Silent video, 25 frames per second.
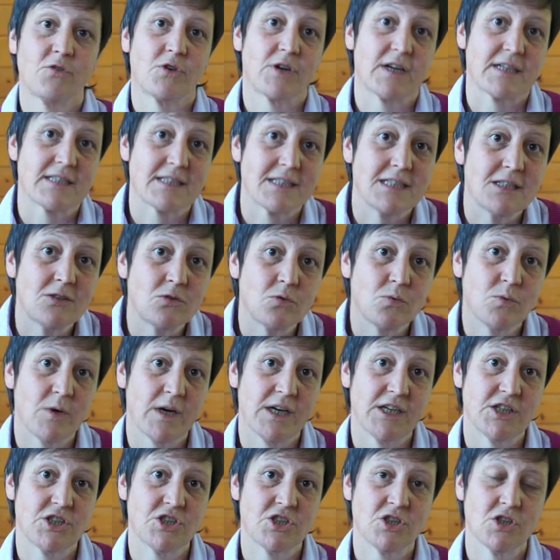for a
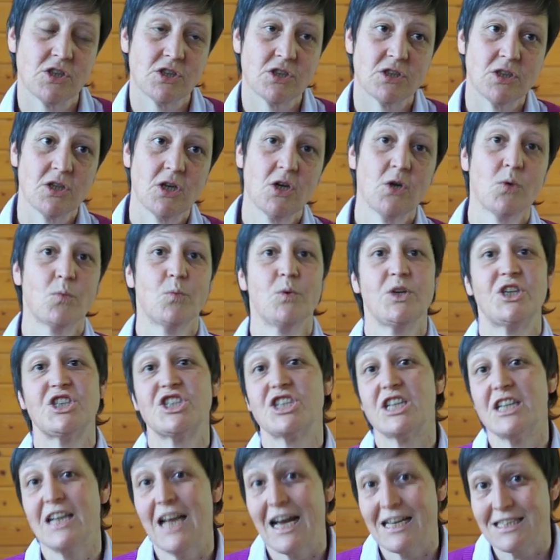situation
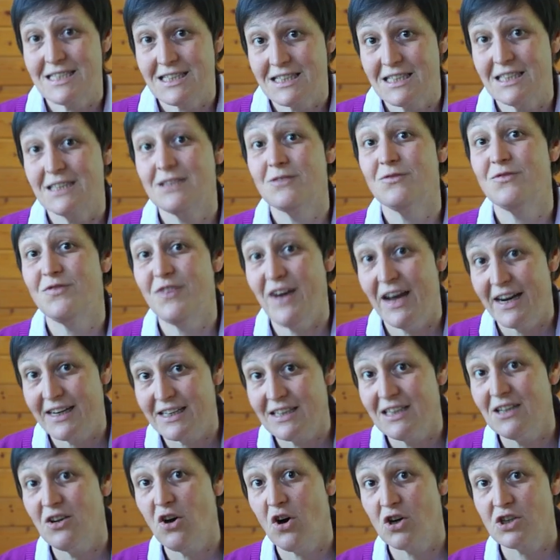which lasted
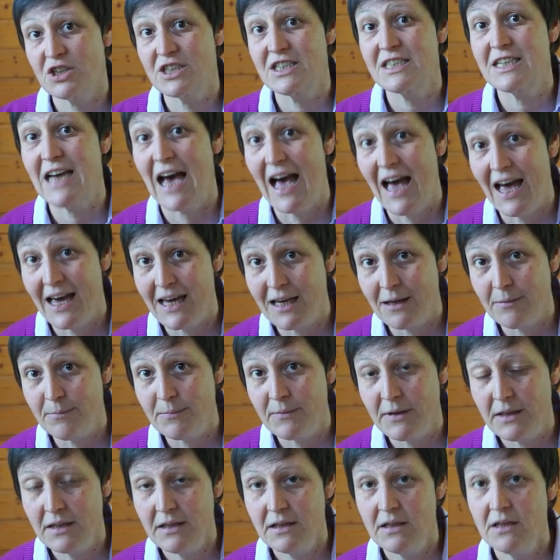very long
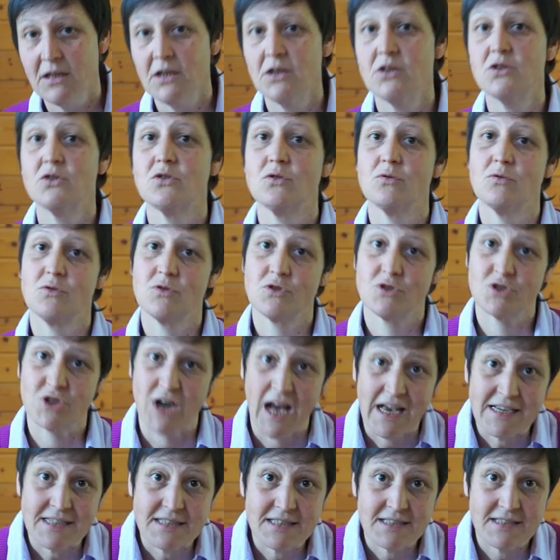time to
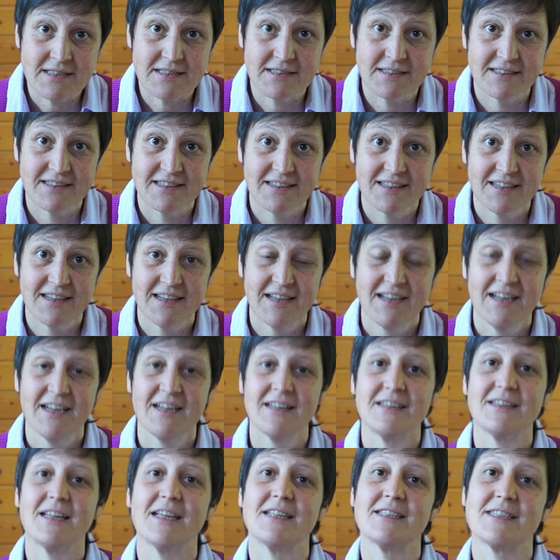trust
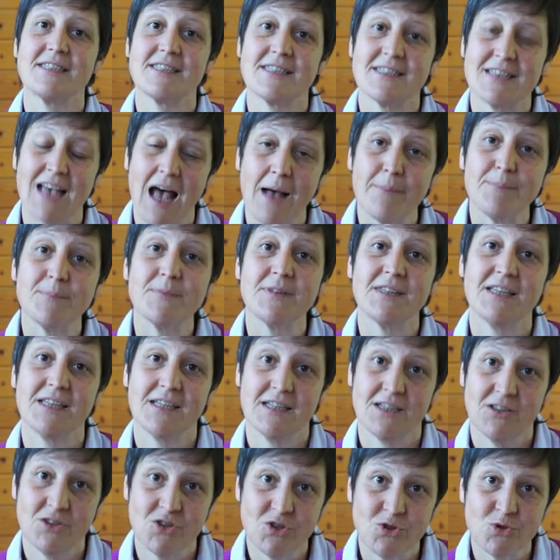that
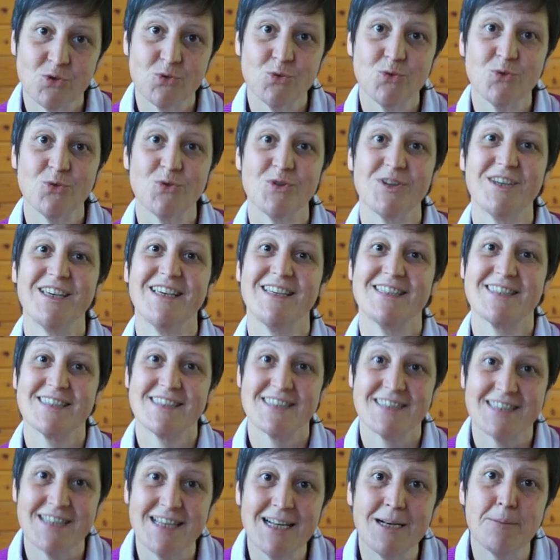something new
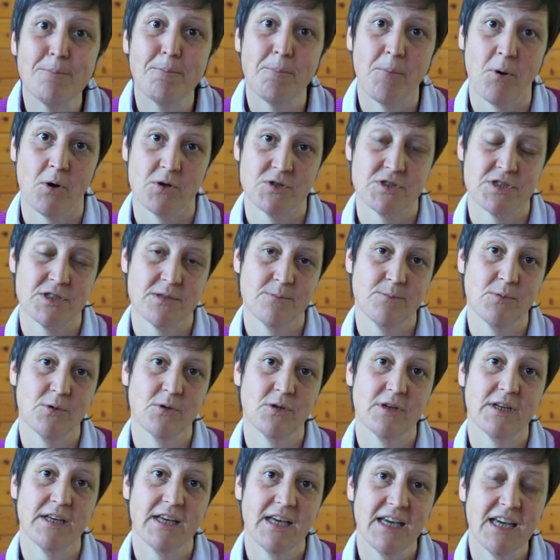is still
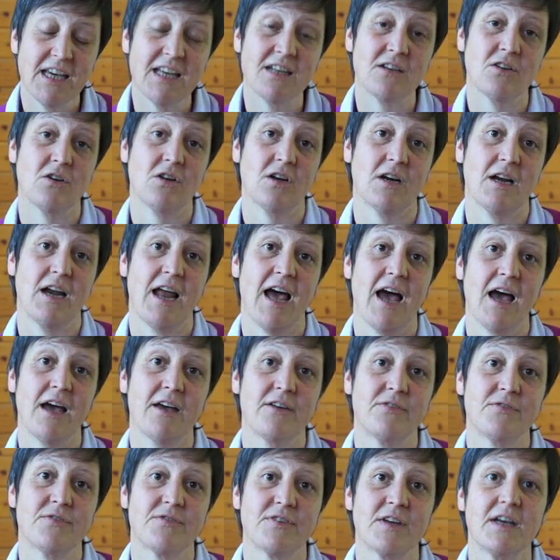possible in her
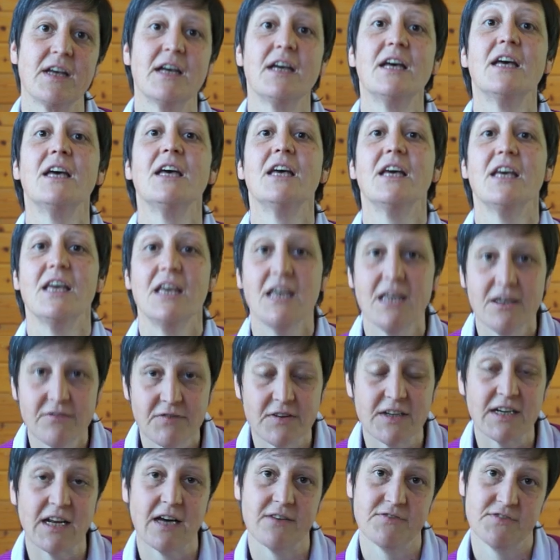life
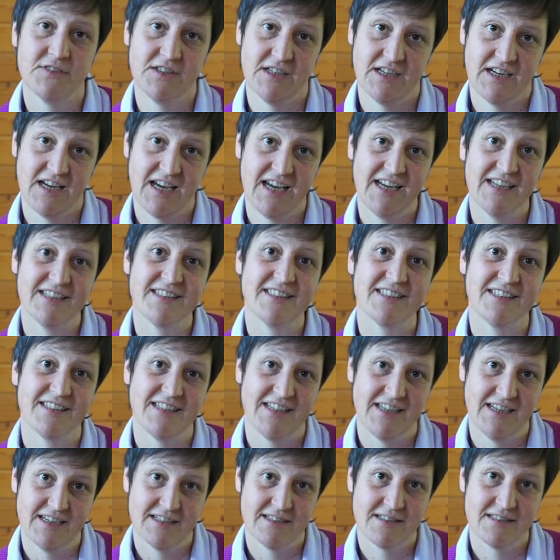even after 18
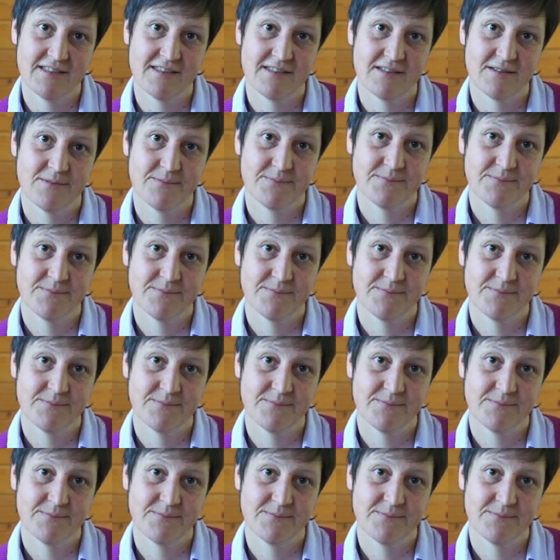years.